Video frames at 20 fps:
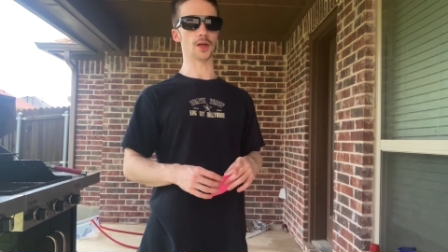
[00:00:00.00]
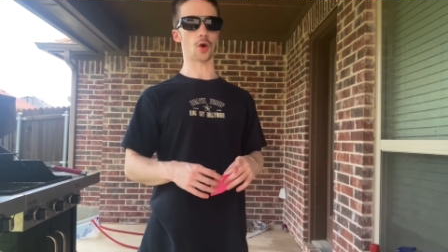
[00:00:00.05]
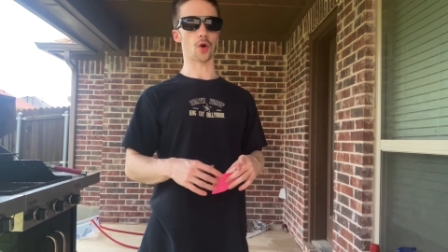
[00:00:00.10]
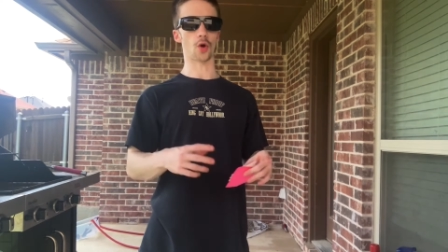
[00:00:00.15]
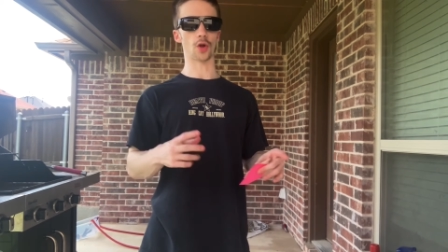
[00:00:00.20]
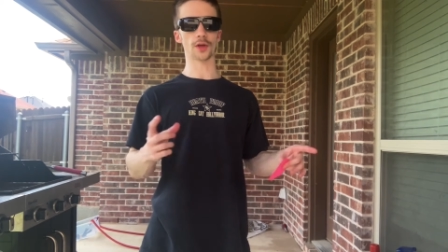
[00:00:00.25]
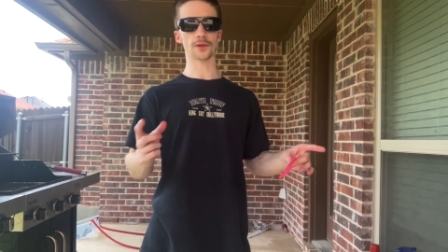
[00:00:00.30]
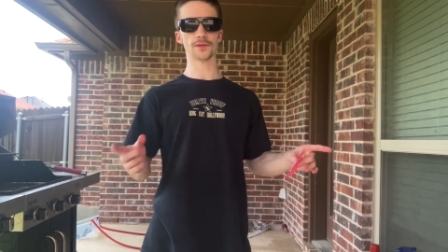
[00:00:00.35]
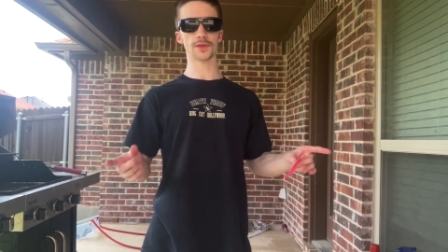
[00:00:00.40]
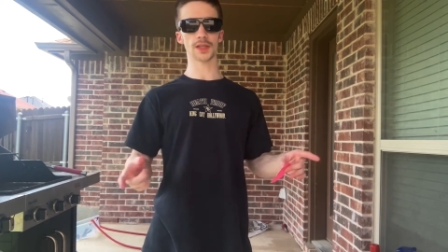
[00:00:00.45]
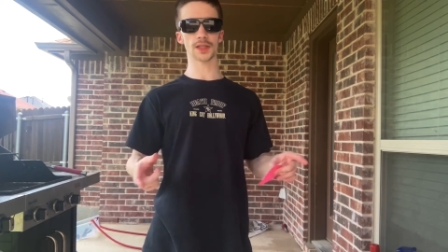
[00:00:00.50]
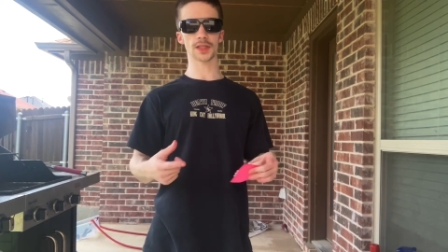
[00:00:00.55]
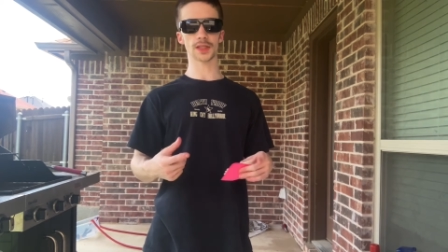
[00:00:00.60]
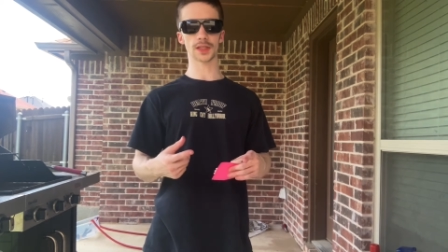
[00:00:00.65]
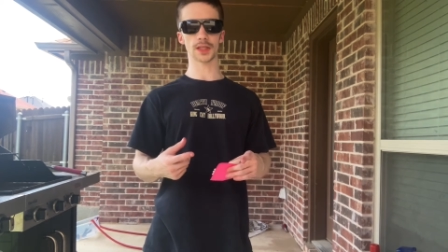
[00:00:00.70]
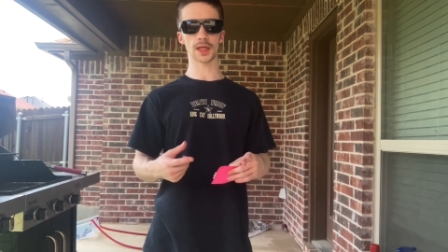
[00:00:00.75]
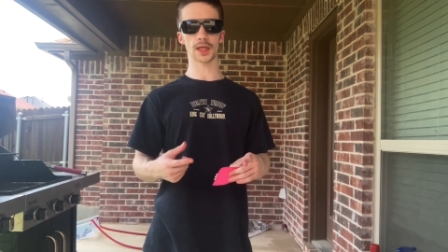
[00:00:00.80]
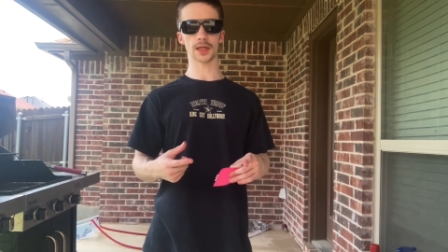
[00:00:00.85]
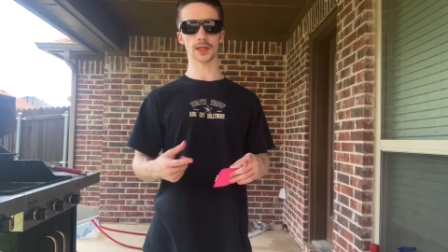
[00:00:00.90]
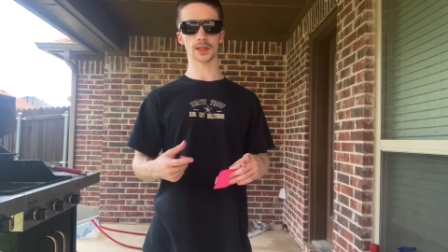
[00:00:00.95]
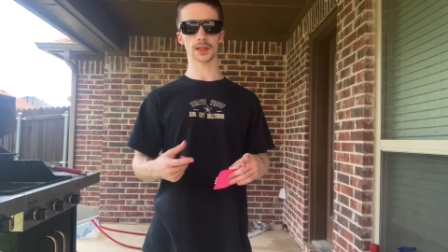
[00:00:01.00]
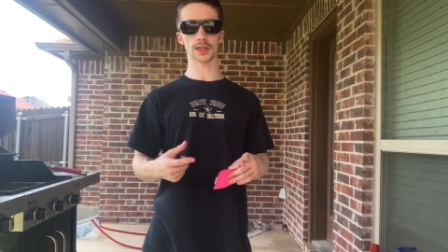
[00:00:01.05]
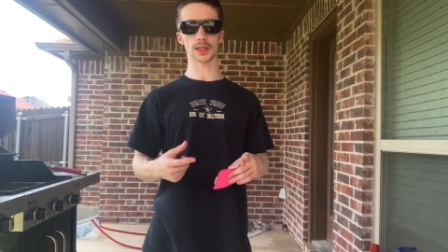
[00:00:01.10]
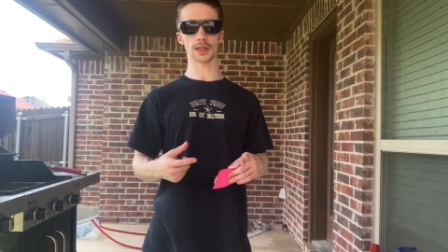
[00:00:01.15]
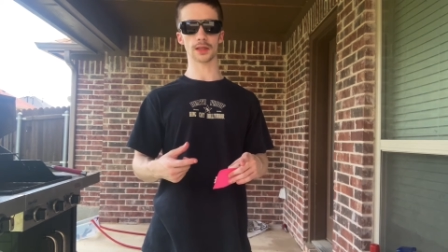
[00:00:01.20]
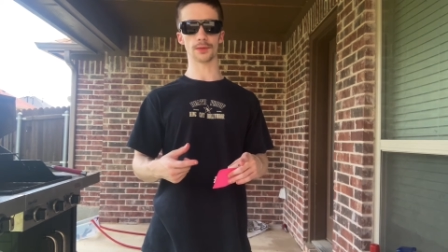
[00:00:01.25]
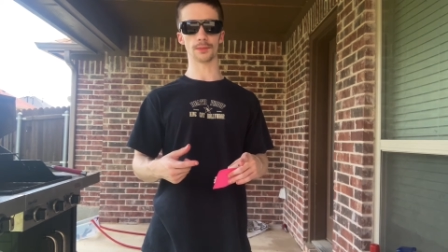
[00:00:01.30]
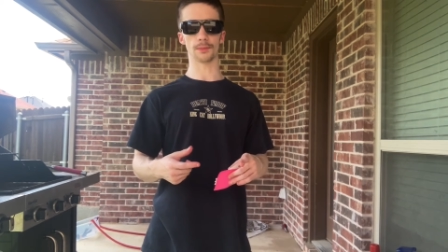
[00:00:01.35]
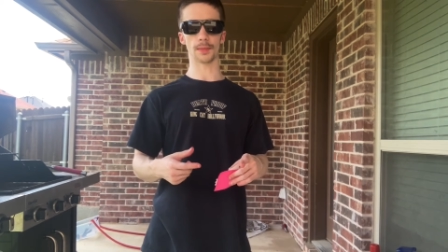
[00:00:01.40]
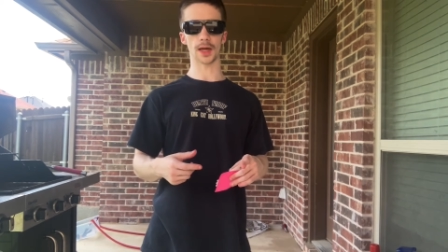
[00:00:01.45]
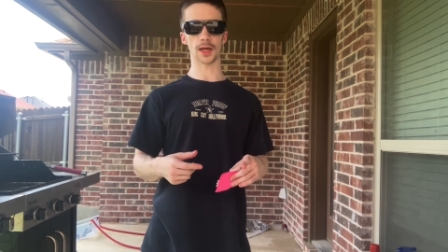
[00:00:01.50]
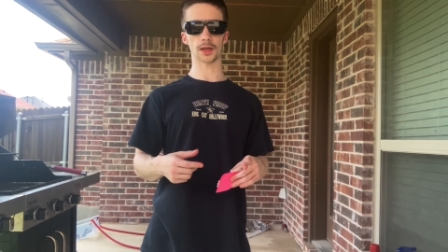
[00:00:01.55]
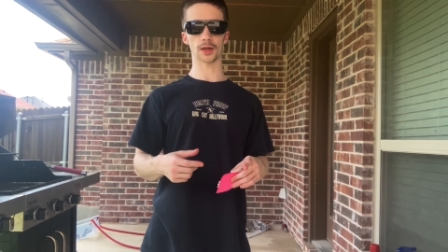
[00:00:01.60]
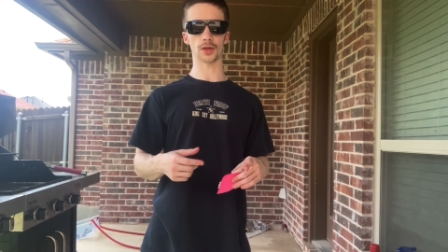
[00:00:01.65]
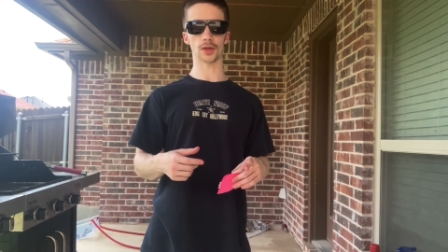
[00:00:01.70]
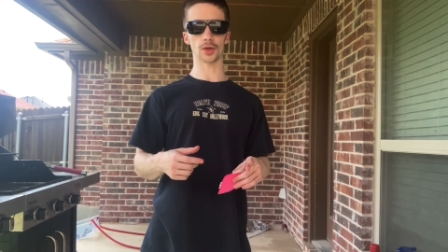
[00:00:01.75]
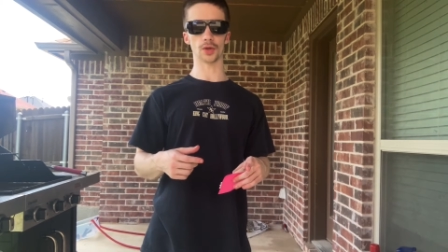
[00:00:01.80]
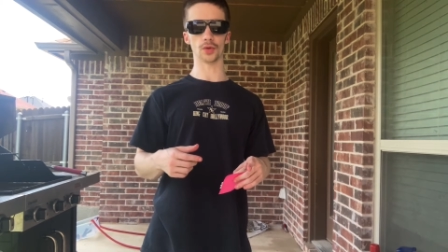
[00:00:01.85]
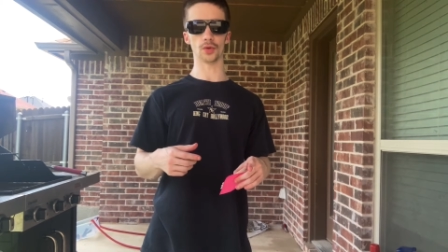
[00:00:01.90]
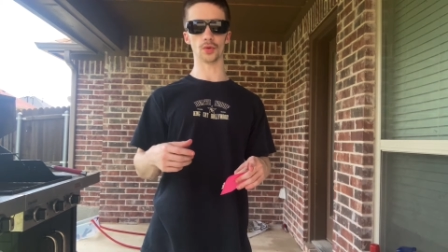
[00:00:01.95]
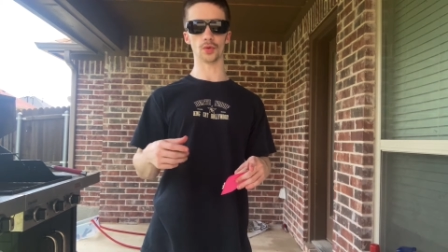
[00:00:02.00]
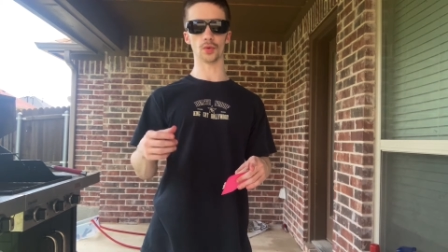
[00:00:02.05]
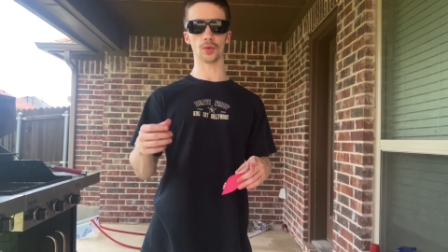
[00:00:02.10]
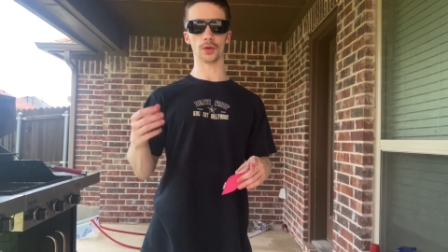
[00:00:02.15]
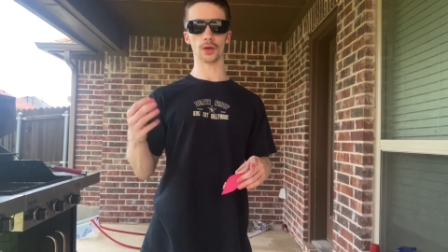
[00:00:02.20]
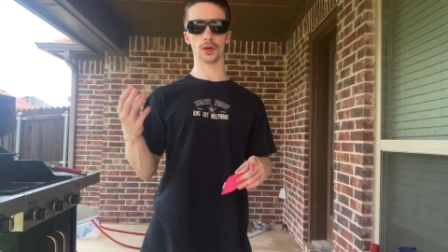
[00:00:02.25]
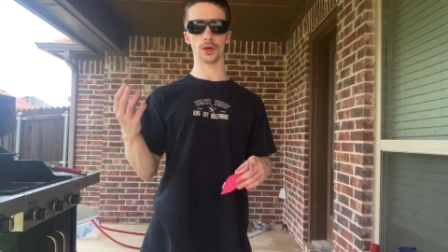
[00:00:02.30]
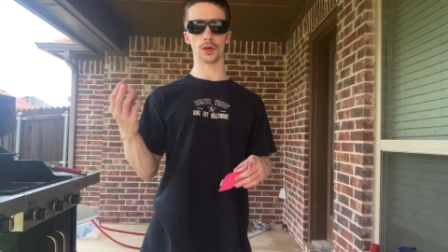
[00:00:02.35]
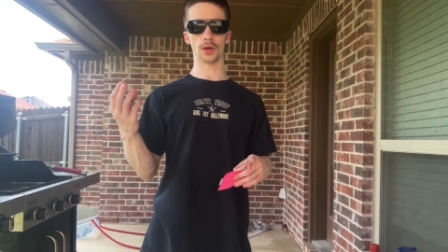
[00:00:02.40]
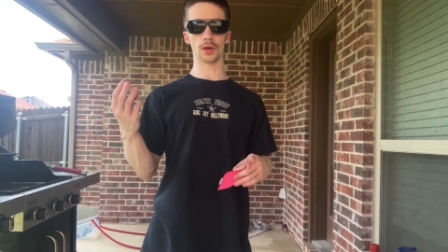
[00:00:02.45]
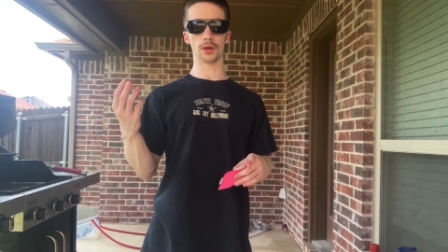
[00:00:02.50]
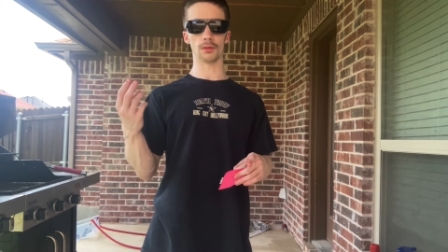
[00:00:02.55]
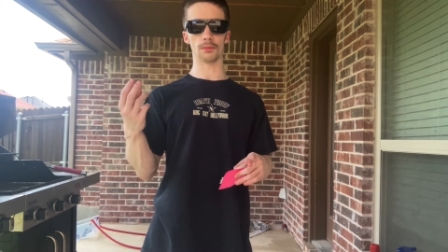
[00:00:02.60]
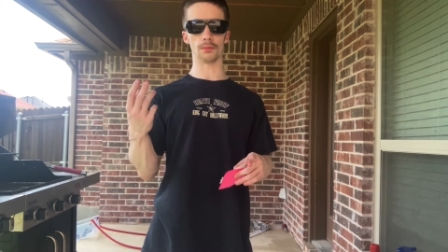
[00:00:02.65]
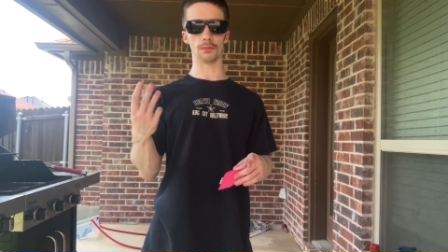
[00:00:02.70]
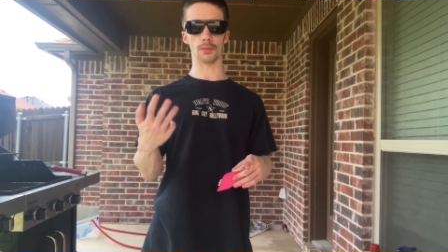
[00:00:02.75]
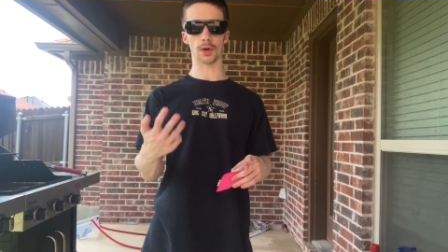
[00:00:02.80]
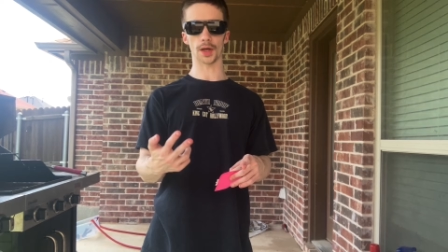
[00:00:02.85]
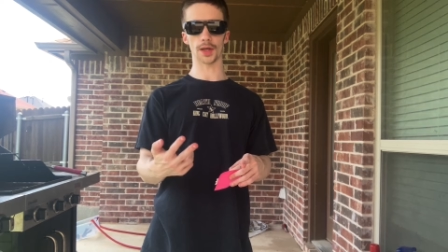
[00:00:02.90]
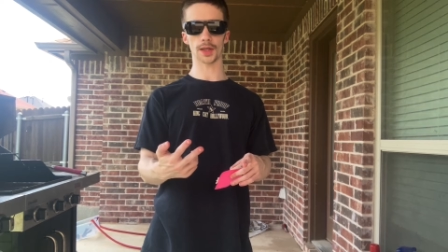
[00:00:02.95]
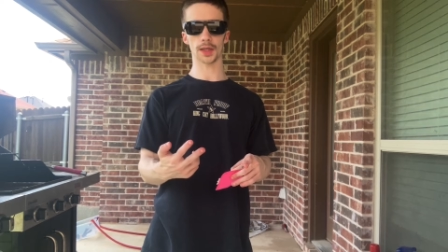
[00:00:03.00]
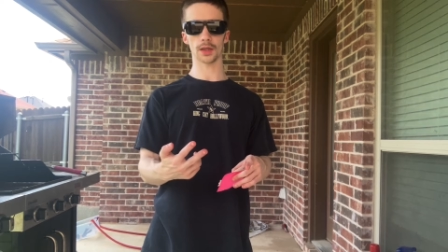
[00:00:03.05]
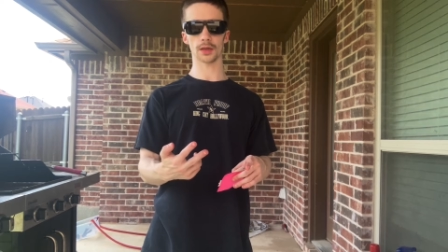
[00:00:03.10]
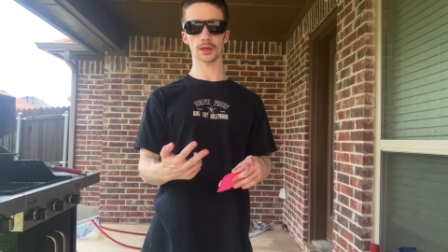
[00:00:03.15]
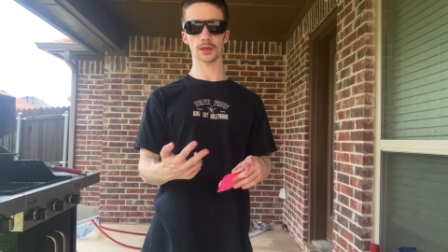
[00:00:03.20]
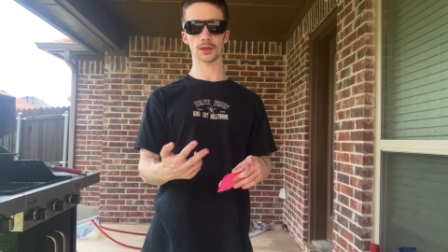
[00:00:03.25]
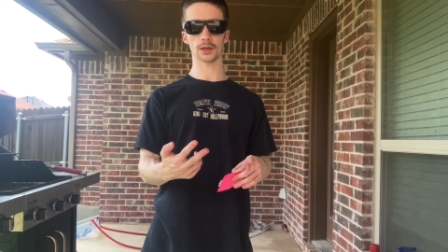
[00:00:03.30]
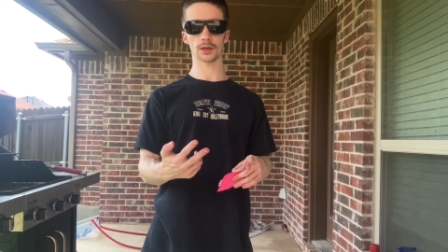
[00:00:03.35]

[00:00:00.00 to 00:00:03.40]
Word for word: all of these things need to make you money,